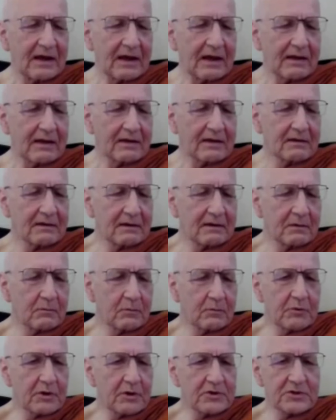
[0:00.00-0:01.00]
And
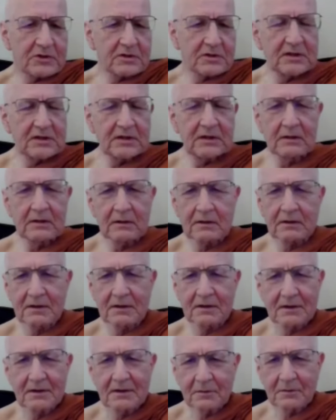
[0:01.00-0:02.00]
we brush our teeth.
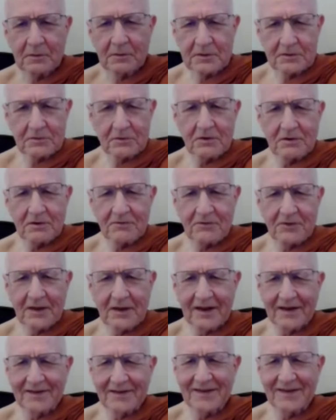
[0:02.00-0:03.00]
We do all
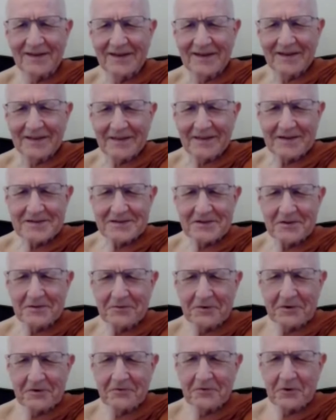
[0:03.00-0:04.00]
of that. That's
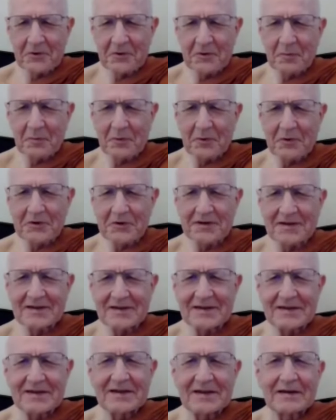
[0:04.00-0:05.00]
all very, very
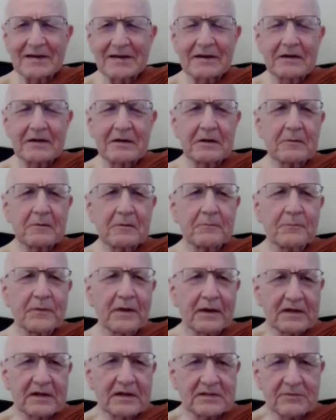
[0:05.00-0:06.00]
important.
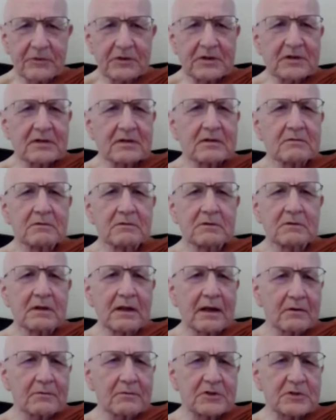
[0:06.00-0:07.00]
Because if we didn't
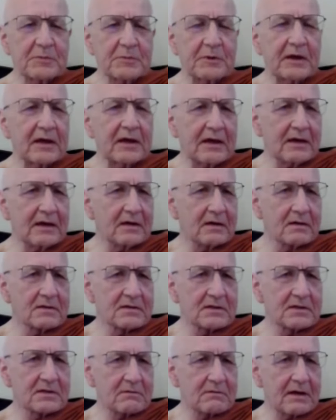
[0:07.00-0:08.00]
do that, it would just be
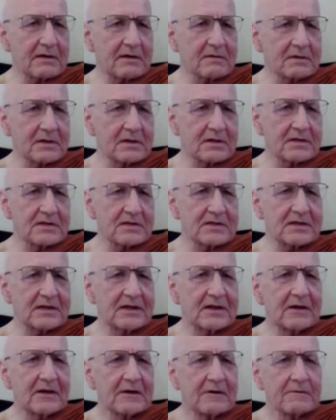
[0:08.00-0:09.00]
chaos around us.